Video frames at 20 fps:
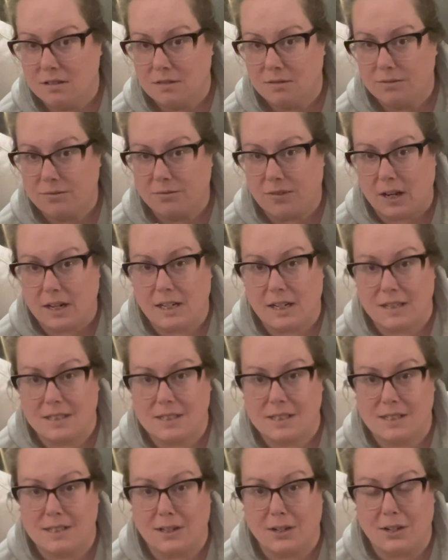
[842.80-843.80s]
find
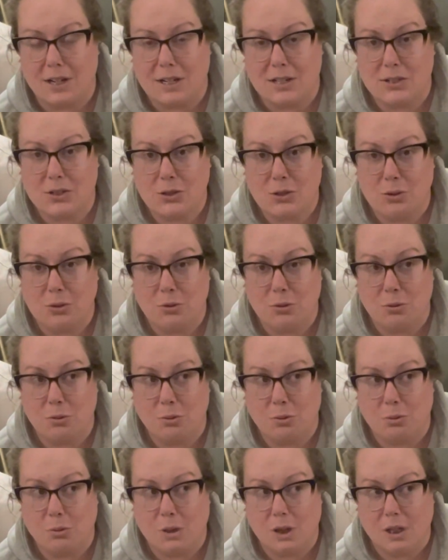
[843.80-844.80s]
necessary
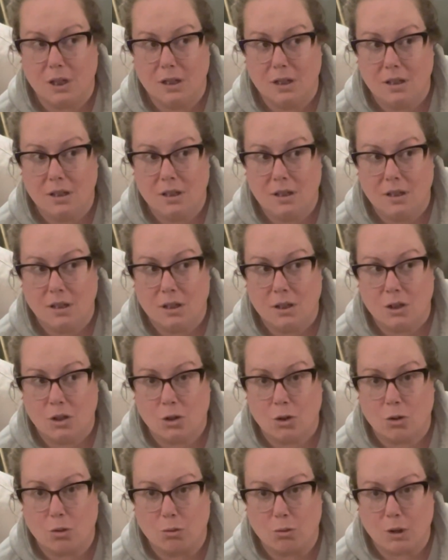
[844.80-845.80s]
to
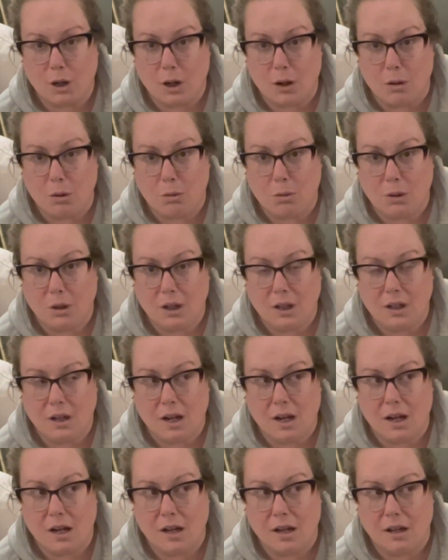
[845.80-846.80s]
grow
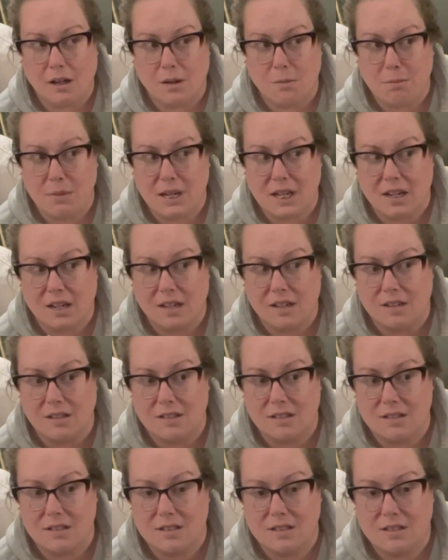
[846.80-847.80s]

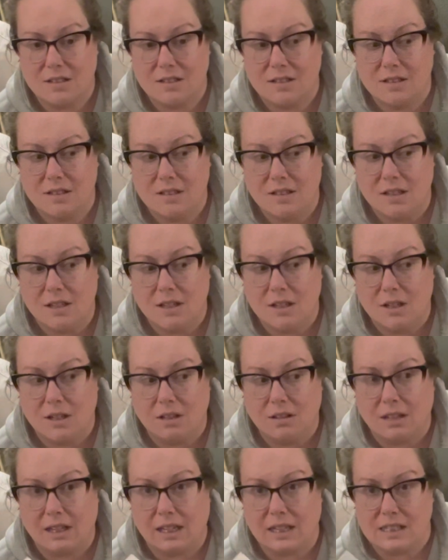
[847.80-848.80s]
because,
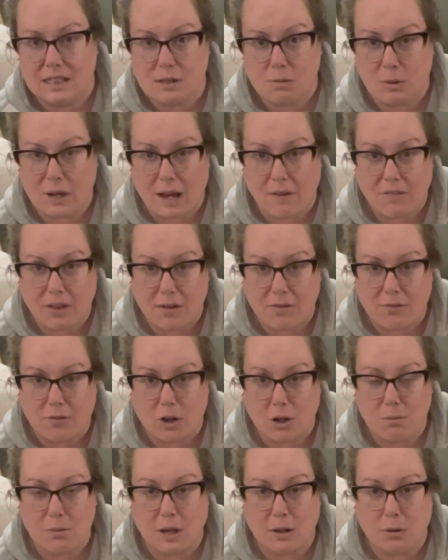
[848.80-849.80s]
like I said, we have that
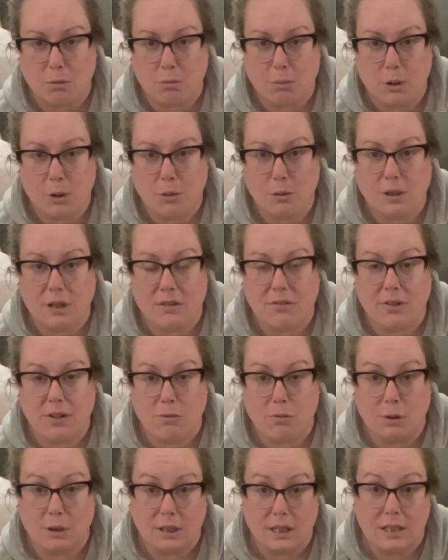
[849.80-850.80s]
farm down the road that if I
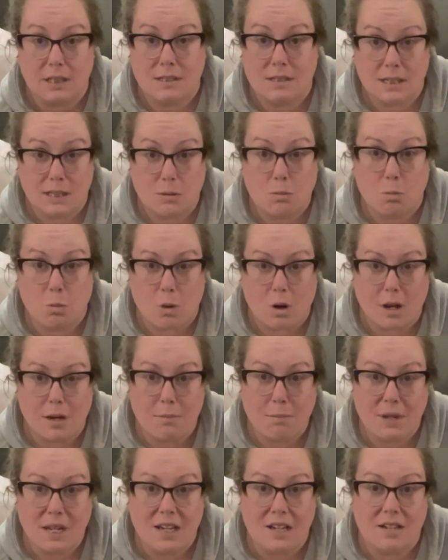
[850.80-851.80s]
really did want
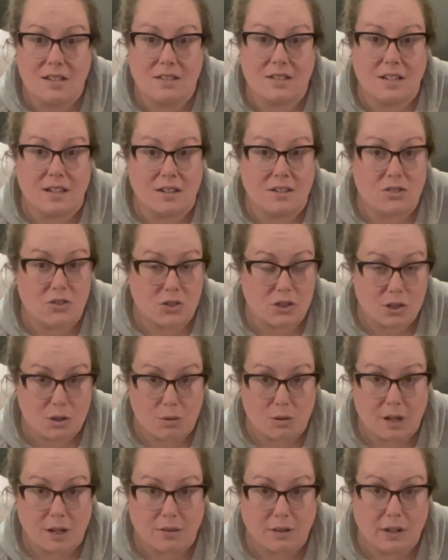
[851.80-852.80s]
peas, I could just go
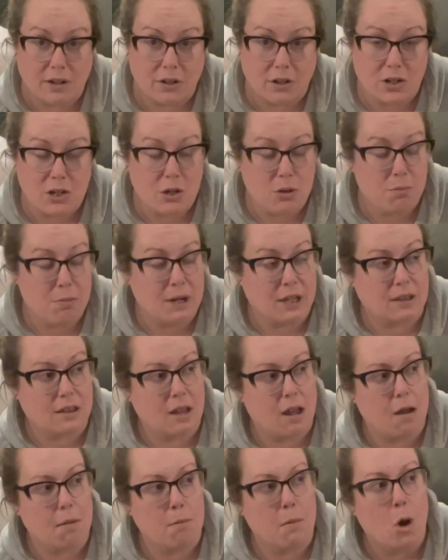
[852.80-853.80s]
down there and pick
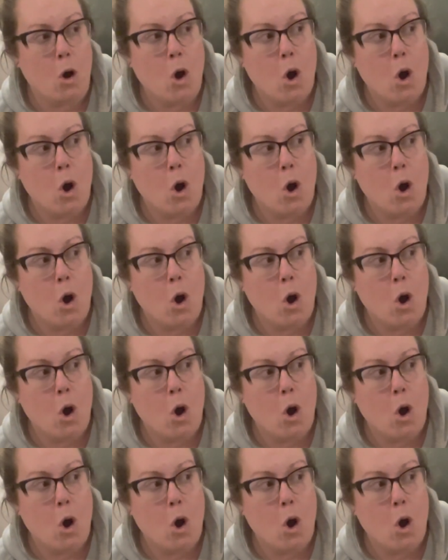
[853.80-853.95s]
them.